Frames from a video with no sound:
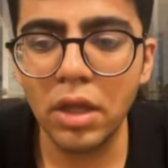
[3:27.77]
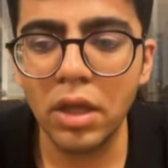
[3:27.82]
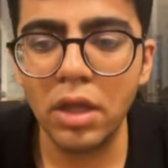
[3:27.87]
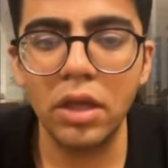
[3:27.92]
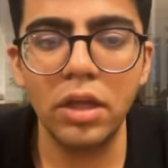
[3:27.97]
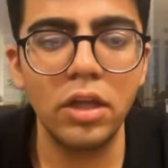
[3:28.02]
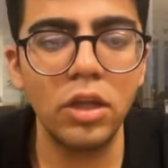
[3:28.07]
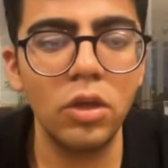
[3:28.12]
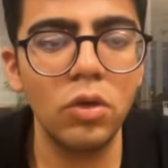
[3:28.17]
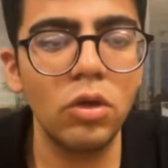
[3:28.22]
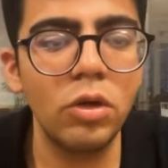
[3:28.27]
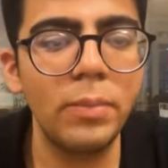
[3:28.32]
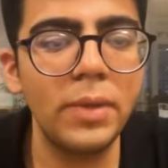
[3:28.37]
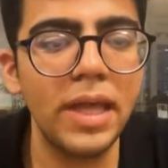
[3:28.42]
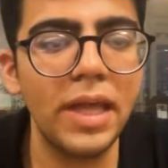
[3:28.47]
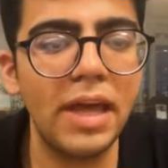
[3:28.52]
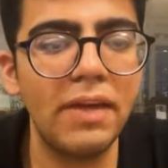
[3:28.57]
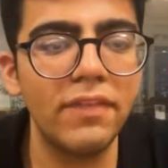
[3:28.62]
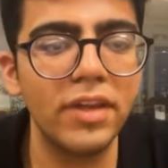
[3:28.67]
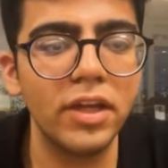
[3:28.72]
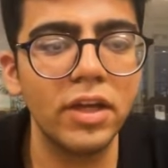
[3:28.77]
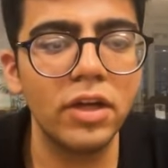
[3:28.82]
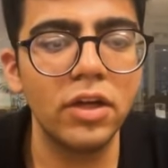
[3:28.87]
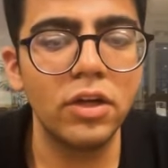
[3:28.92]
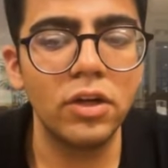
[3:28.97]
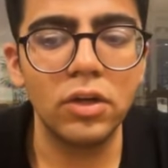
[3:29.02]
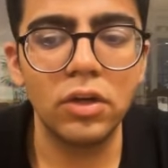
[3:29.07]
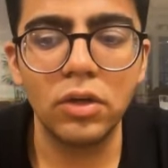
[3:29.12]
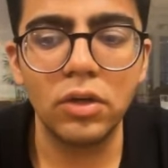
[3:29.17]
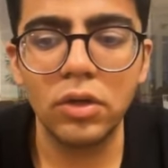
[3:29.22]
you will be having
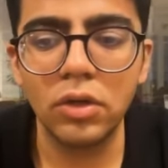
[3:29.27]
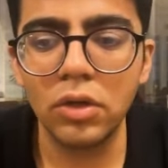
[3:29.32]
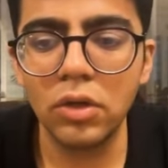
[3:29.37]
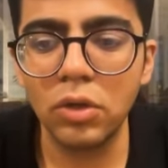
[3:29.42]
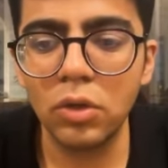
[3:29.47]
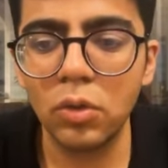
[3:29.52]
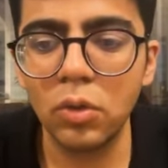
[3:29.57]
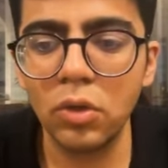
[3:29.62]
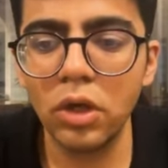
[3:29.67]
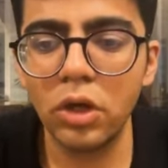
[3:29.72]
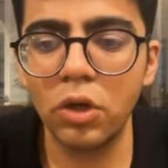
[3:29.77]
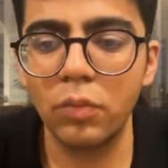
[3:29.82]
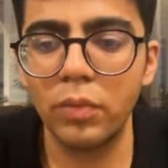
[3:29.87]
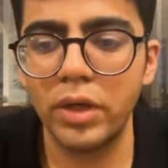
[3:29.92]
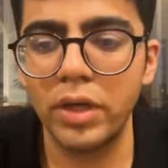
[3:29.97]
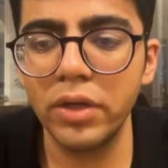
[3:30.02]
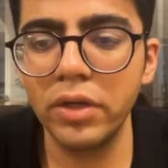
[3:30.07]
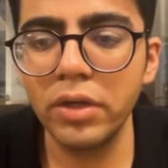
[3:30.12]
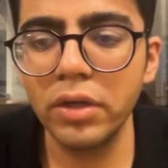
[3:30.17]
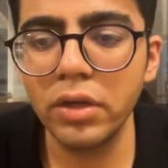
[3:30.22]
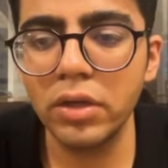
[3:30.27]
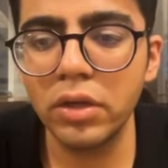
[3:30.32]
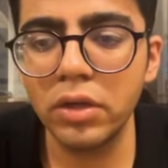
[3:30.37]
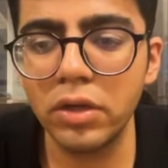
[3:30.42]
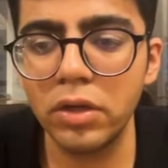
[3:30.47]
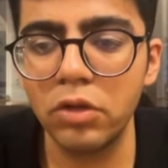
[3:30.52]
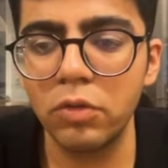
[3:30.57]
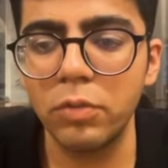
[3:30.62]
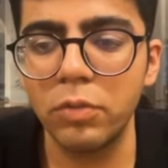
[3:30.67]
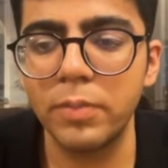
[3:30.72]
a colon over here
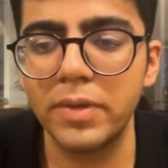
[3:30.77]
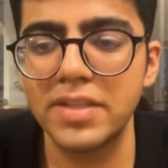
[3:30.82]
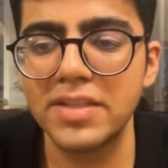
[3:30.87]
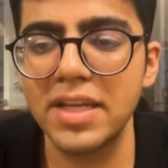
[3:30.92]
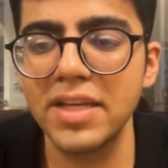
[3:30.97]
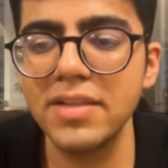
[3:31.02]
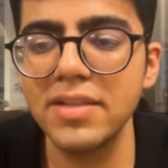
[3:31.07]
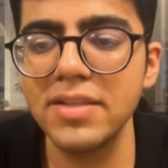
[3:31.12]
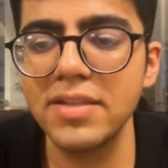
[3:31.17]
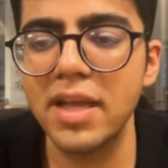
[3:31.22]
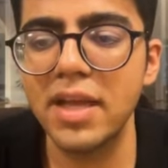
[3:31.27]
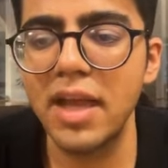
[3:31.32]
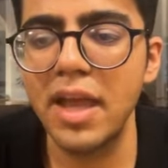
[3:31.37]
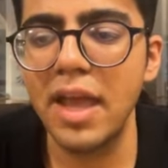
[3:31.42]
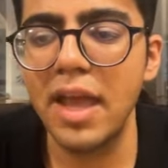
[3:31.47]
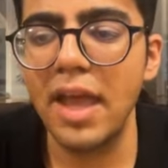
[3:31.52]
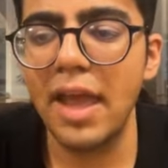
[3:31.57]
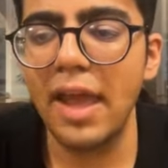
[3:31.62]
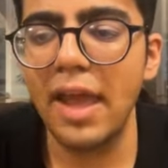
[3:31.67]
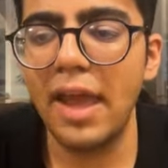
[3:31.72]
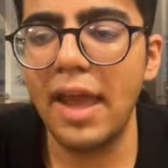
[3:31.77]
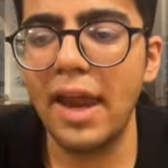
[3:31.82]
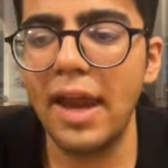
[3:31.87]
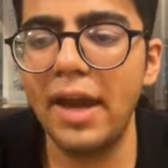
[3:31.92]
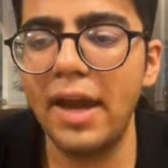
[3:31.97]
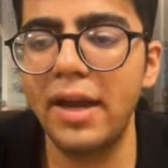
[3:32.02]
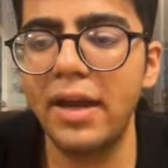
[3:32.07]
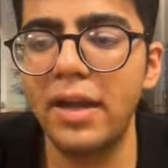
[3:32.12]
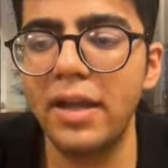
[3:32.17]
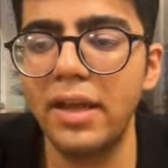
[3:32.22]
to be precise,
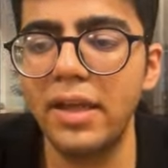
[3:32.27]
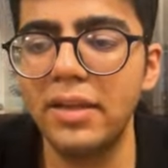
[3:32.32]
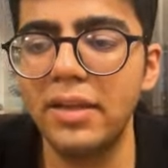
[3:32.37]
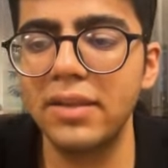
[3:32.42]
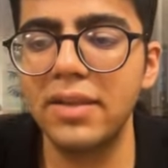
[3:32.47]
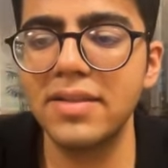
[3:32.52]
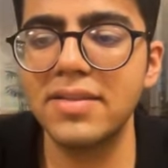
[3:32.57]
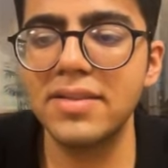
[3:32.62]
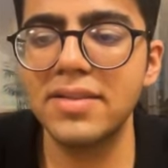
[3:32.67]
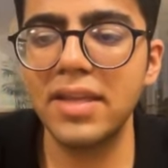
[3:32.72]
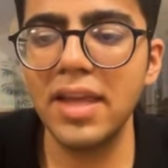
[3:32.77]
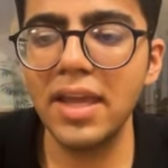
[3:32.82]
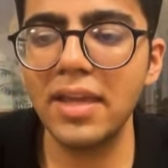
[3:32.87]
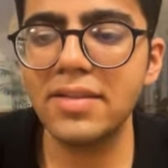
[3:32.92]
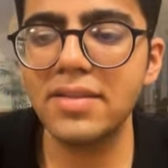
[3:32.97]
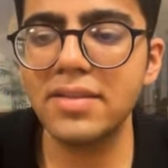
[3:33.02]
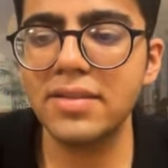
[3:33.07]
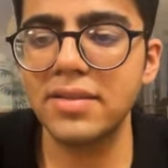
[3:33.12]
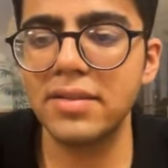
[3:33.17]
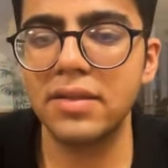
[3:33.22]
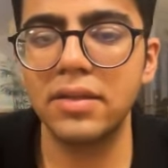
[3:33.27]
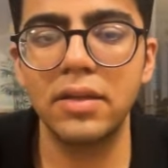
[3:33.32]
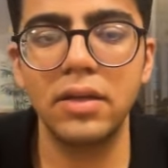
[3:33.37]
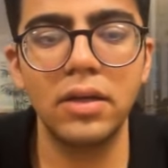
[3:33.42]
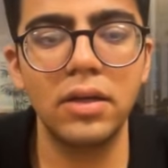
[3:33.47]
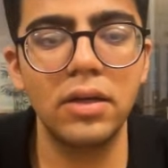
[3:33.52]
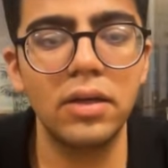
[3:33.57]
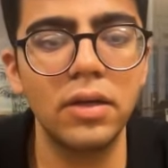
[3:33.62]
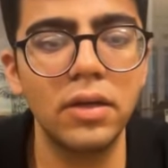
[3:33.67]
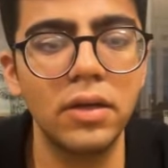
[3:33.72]
and in this case
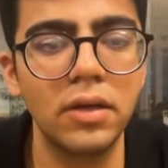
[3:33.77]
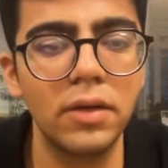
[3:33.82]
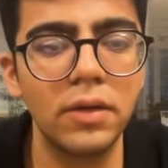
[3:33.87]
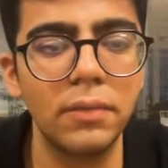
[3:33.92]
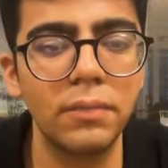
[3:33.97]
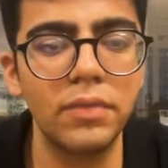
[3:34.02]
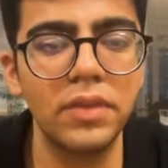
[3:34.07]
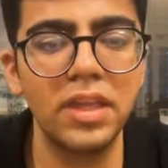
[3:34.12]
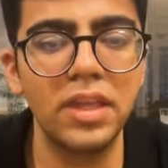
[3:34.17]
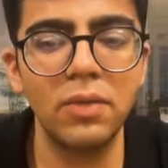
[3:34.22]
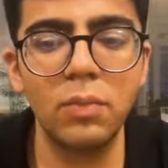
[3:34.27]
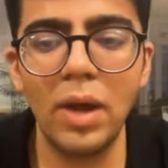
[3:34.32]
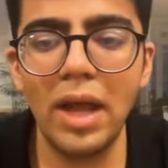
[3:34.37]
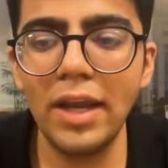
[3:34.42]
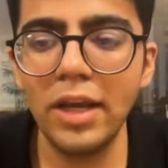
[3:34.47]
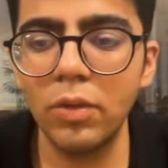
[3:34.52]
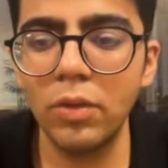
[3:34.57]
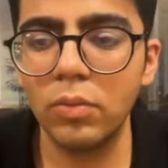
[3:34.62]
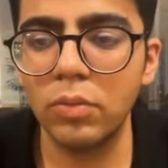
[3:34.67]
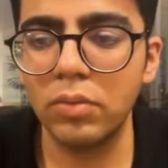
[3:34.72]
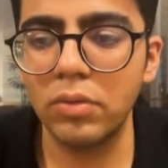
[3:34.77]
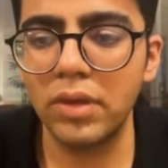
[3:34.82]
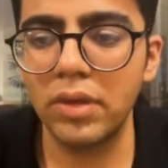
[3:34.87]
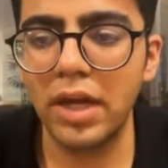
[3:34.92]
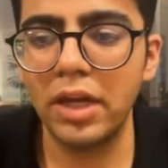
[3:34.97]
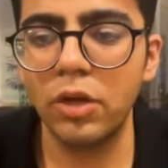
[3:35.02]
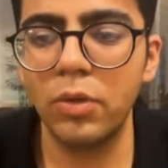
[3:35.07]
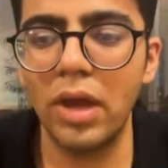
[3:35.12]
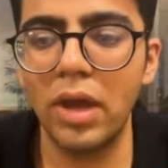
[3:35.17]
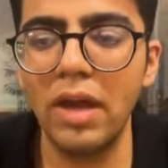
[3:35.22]
the value that
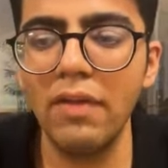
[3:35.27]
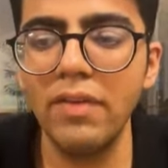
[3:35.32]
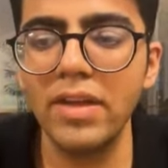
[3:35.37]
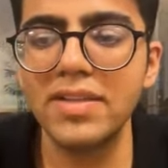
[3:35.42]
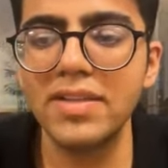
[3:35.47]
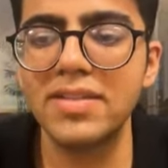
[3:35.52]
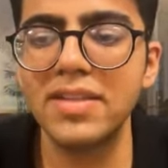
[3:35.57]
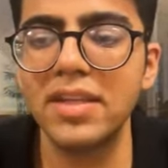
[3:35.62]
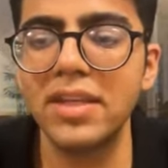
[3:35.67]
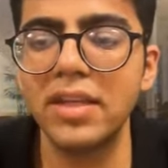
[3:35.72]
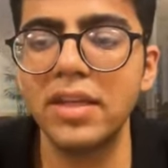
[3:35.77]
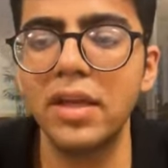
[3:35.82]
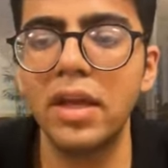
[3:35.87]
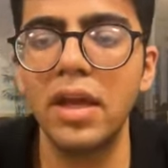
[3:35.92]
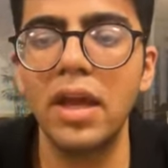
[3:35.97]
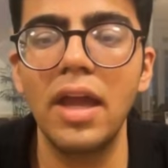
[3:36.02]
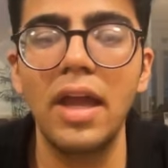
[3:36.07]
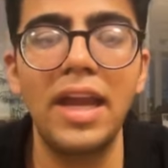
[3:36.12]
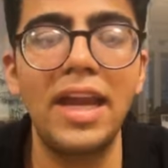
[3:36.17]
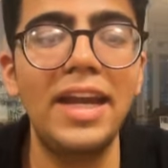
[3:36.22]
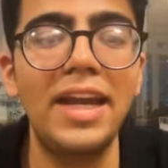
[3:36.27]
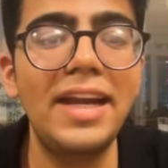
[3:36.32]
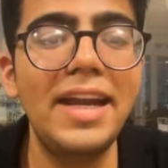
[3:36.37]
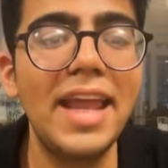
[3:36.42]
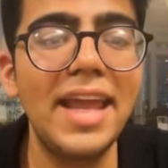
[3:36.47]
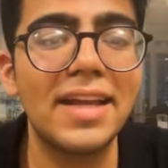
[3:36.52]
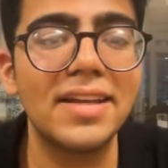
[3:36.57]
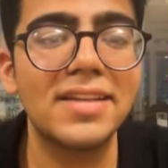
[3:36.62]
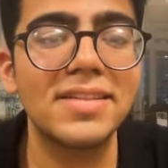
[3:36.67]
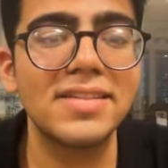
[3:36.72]
you have is the
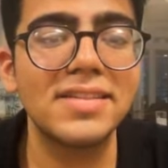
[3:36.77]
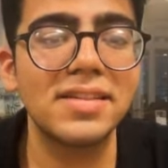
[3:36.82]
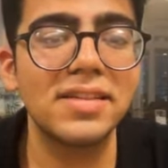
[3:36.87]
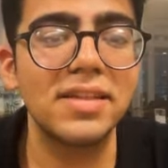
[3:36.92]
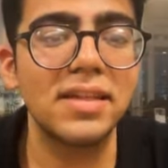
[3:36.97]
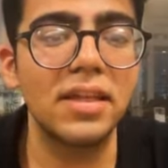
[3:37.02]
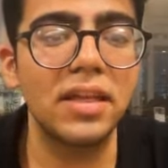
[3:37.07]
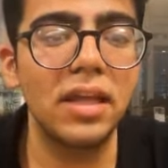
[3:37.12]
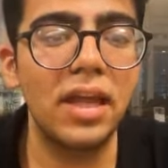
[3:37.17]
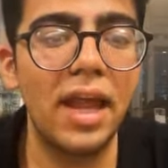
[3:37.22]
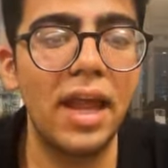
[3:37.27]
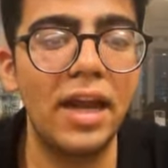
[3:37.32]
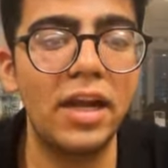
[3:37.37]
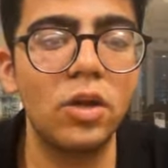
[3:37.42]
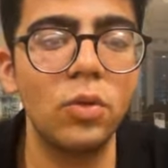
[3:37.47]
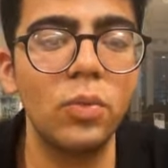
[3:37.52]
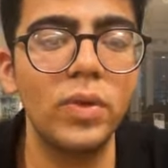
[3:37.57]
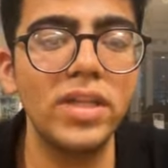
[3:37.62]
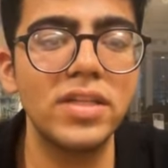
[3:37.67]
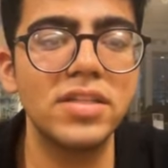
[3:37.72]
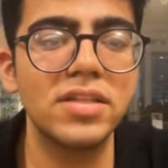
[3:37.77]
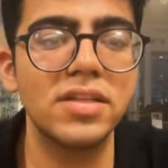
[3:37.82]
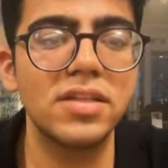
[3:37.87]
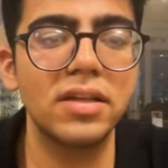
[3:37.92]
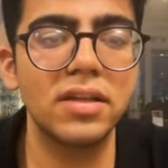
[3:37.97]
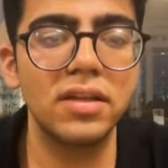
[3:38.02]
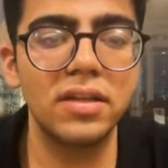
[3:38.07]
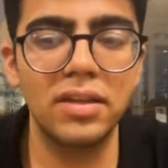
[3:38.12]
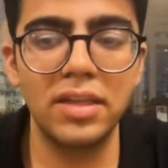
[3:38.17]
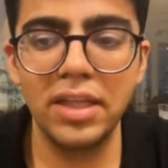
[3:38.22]
index at which
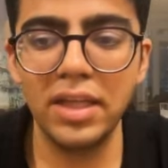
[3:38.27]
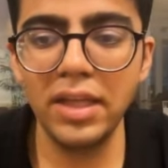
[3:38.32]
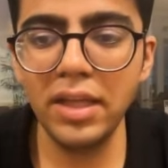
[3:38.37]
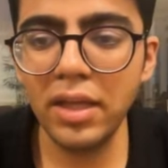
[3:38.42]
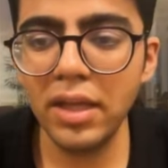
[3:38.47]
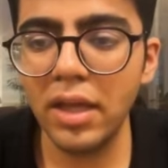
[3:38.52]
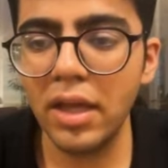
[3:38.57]
the